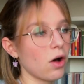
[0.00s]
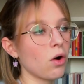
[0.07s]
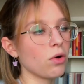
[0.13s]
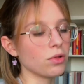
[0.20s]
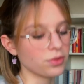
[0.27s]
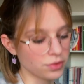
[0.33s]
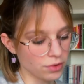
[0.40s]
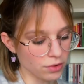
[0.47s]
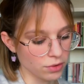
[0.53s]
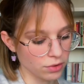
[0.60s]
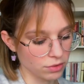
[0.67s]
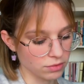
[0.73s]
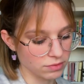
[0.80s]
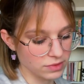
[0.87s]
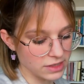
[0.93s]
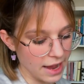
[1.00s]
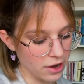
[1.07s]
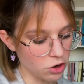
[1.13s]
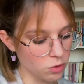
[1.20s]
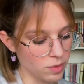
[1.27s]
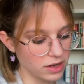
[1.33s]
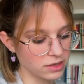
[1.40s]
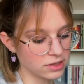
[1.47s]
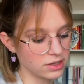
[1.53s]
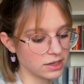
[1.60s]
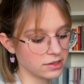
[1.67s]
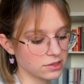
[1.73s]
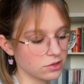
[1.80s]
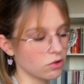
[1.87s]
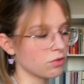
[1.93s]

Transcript: although the ecumen is